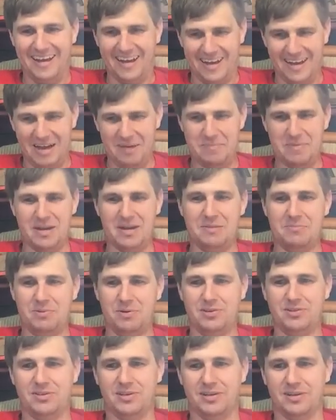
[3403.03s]
I bet he
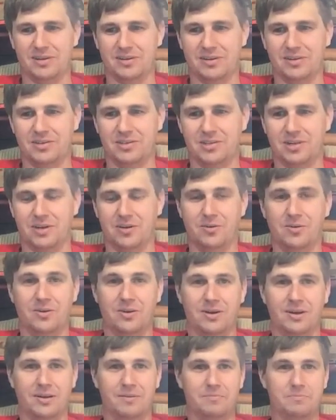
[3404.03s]
puts on a good show.
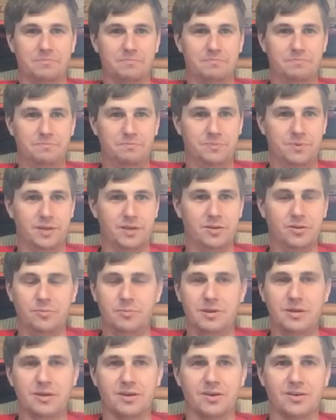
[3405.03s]
It'll
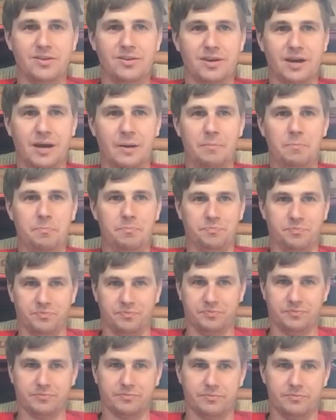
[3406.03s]
be a good time.
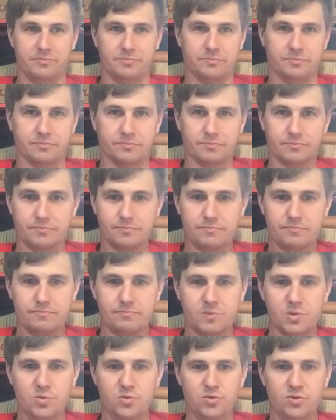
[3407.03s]

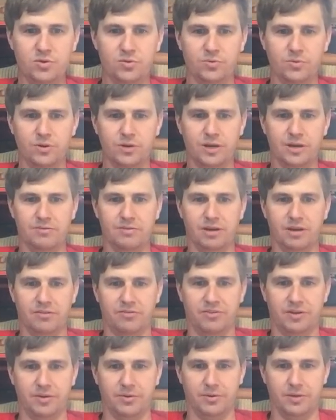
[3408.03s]
We're going to have a lot
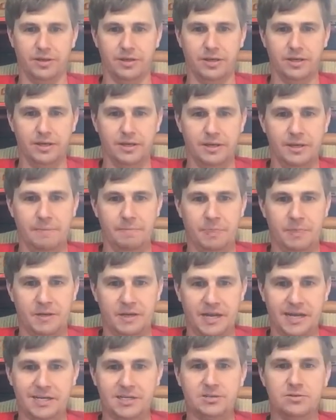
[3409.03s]
of fun with it. The
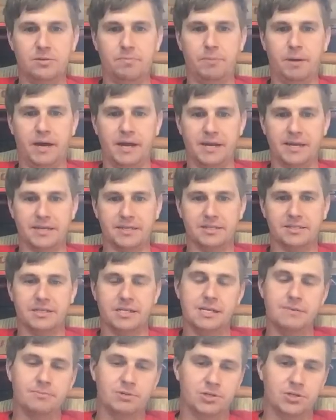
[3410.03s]
National Pike
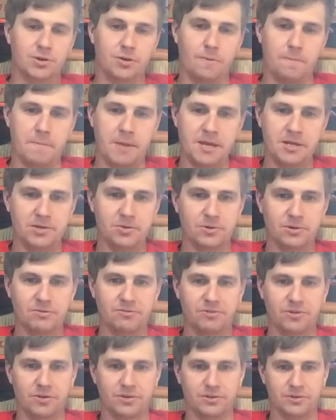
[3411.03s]
Steam Show, May
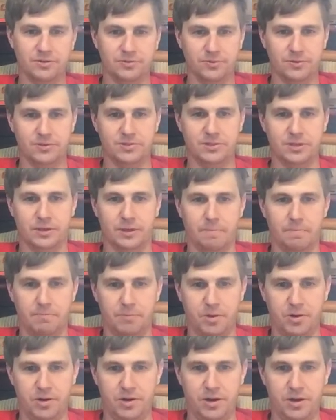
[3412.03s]
21st and 22nd.
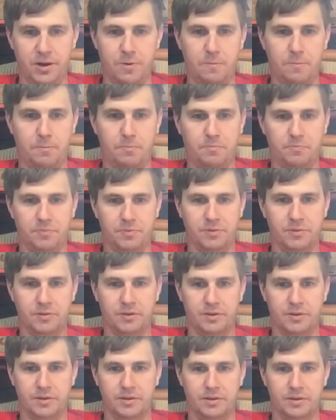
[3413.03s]
There you go.
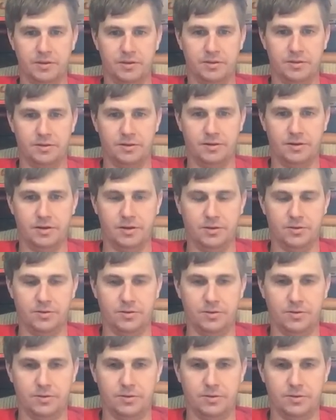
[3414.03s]
There you go.